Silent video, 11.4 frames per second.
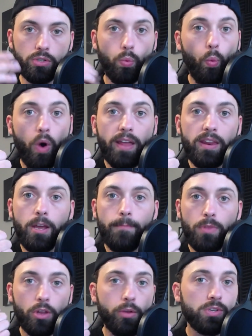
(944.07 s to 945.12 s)
One,
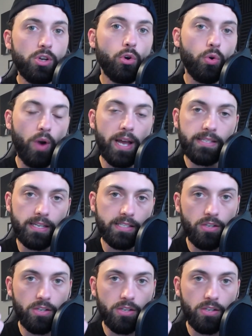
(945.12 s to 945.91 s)
there was no crisis